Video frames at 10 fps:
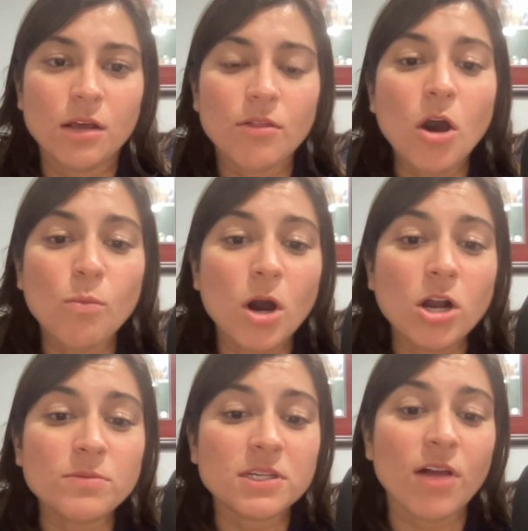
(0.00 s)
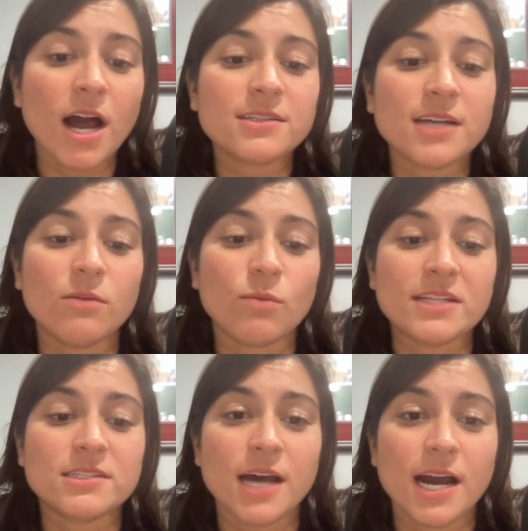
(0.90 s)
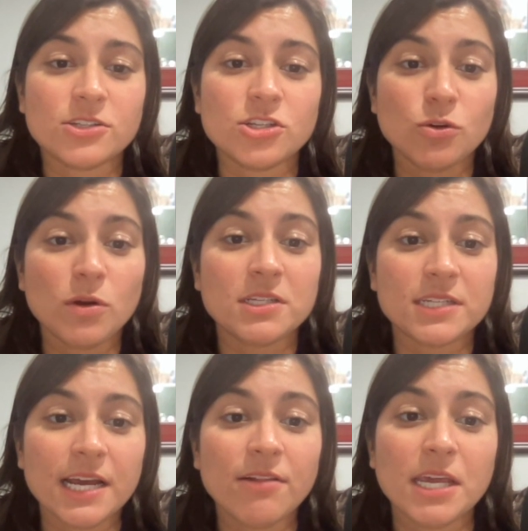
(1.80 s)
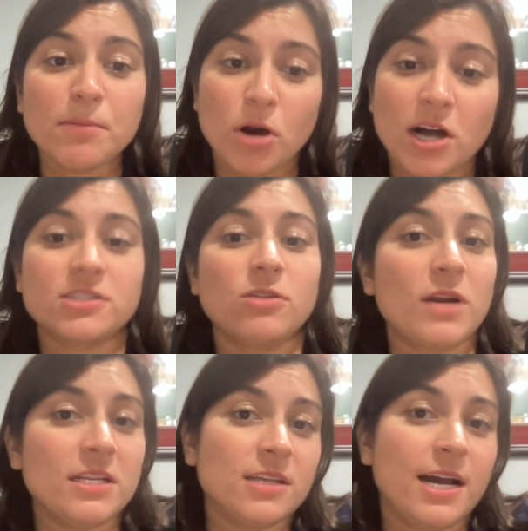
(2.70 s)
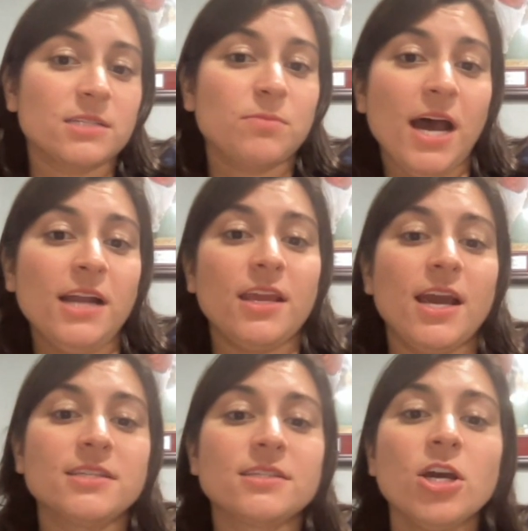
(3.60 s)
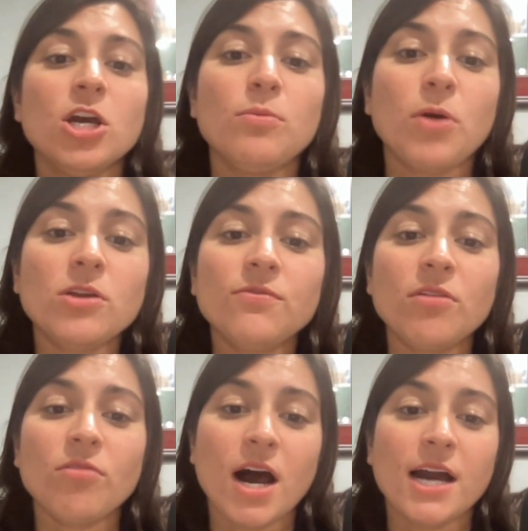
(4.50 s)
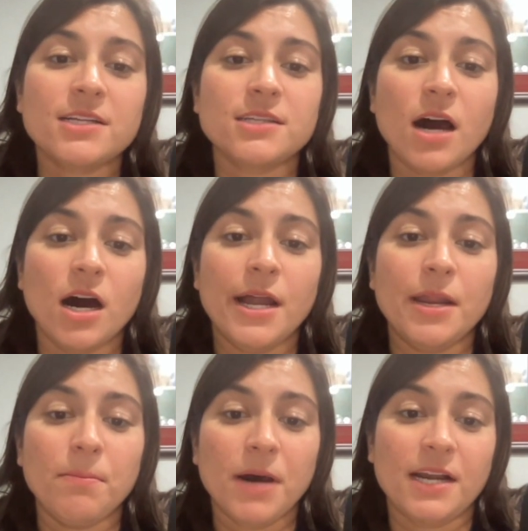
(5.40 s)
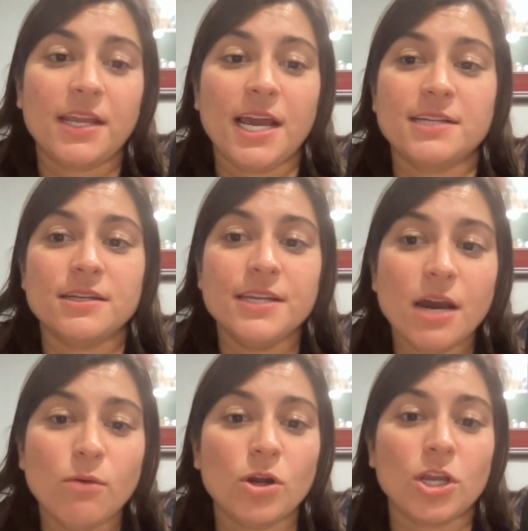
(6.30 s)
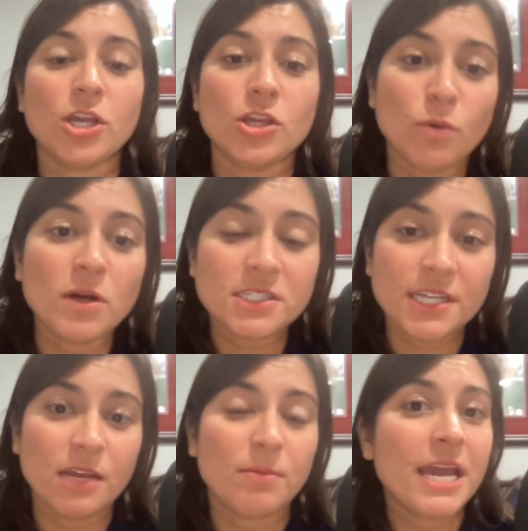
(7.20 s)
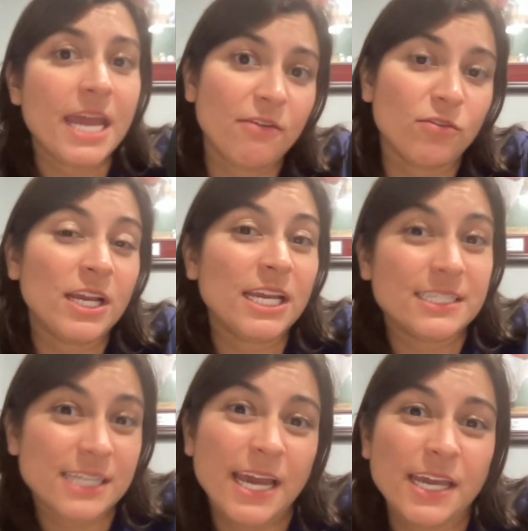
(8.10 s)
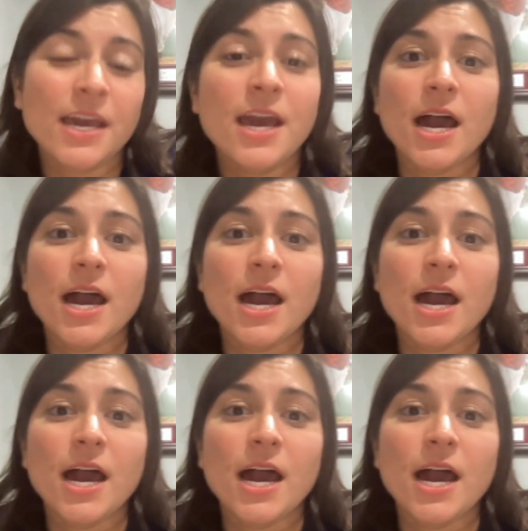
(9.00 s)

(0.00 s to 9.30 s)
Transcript: Hello, and welcome to Locked On Red Sox, your daily Boston Red Sox podcast, part of the Locked Podcast Network, your team every day.